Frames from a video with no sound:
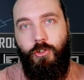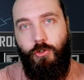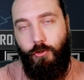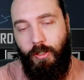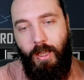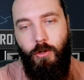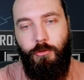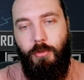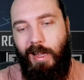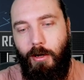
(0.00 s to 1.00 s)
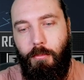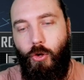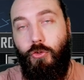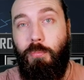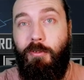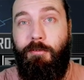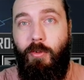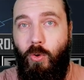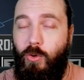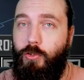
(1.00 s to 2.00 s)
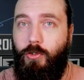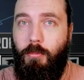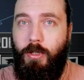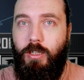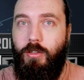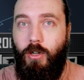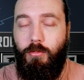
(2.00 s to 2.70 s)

to just get onto an outpost before somebody